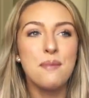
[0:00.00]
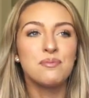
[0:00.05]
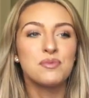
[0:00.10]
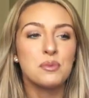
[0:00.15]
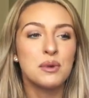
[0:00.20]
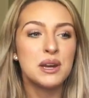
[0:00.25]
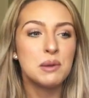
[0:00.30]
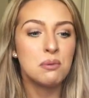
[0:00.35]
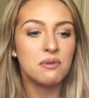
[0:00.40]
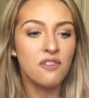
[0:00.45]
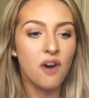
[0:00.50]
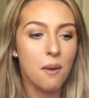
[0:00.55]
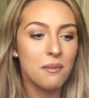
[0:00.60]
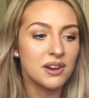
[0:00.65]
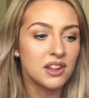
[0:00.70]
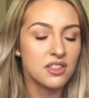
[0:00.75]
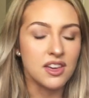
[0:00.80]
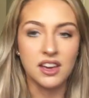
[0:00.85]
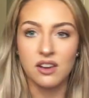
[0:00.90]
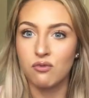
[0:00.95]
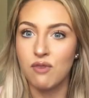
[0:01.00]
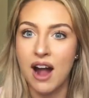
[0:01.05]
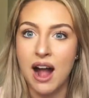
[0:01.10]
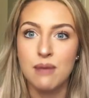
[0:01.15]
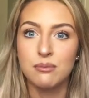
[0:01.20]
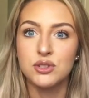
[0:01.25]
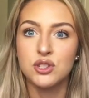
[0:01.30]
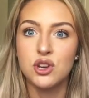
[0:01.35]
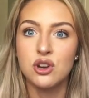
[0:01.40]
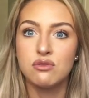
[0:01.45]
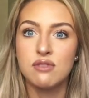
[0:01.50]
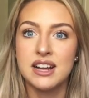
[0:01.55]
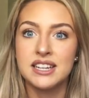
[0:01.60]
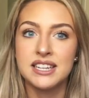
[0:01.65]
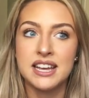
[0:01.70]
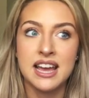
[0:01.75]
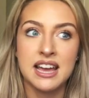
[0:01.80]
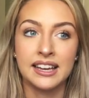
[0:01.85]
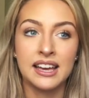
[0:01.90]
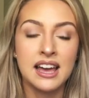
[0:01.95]
when you perform you think, right, I'm so
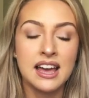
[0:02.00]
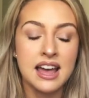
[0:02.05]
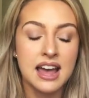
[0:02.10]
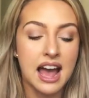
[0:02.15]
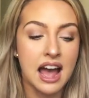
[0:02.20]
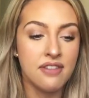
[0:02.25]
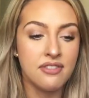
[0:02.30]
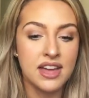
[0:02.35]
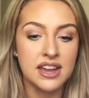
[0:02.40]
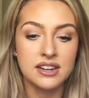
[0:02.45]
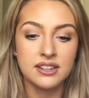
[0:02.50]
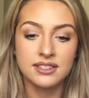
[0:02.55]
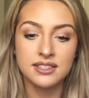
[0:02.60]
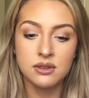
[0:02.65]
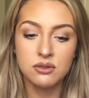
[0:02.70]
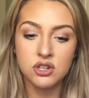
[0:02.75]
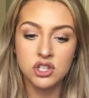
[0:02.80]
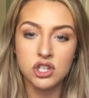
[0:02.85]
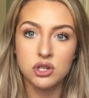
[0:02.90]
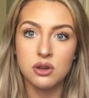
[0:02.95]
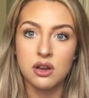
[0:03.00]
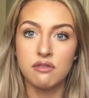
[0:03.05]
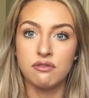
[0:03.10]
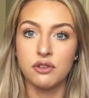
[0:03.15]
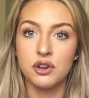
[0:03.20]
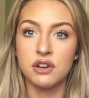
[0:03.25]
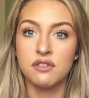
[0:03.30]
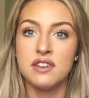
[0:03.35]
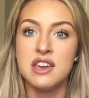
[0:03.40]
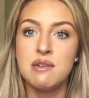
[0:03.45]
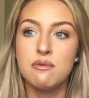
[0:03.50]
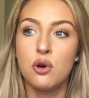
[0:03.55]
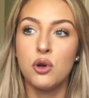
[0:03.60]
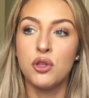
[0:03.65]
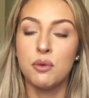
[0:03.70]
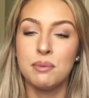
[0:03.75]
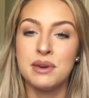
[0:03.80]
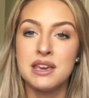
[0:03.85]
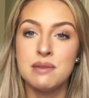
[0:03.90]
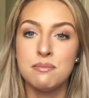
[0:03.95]
ready, and then as soon as you do it in front of
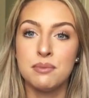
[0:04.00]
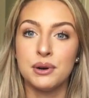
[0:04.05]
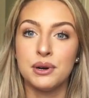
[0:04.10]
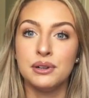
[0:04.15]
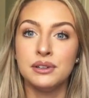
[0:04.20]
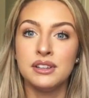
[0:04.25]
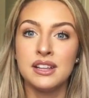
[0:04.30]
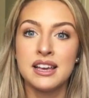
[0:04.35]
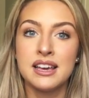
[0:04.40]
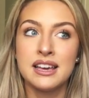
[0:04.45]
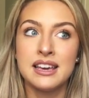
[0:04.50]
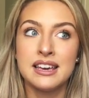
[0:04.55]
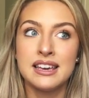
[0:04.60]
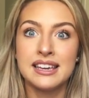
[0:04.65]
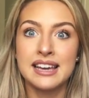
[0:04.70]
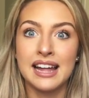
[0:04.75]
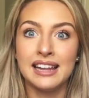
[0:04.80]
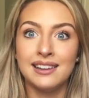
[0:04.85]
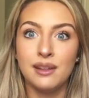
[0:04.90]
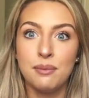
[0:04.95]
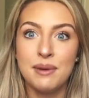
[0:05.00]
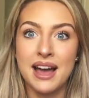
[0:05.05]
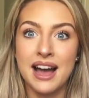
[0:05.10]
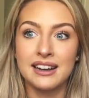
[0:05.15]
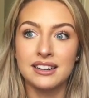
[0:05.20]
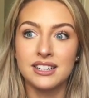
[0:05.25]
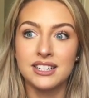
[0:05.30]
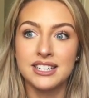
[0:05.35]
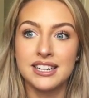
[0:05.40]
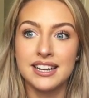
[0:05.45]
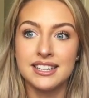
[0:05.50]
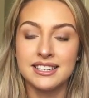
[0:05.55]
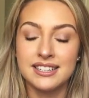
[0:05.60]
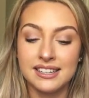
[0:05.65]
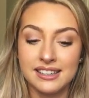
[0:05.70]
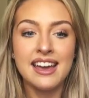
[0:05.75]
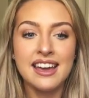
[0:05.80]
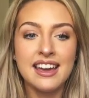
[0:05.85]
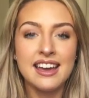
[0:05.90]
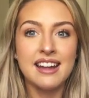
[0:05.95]
other people, you get a little bit anxious,
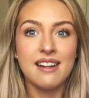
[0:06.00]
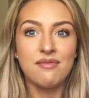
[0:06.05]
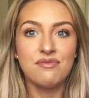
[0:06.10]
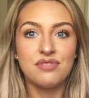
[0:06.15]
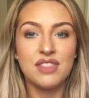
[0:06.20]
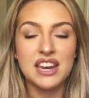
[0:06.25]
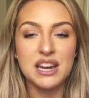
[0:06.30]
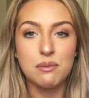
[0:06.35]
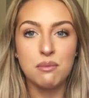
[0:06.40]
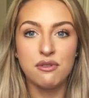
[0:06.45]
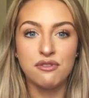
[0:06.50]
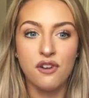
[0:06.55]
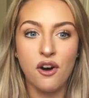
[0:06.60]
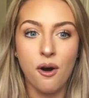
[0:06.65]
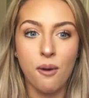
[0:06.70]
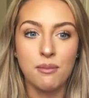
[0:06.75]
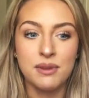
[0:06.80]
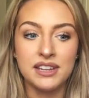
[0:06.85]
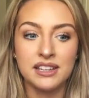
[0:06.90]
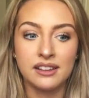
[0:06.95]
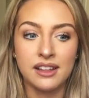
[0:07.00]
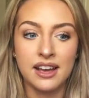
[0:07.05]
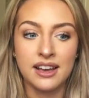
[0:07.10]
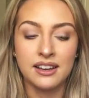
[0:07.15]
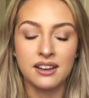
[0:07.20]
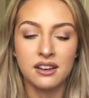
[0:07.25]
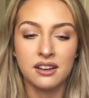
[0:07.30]
and then you perform and you're like,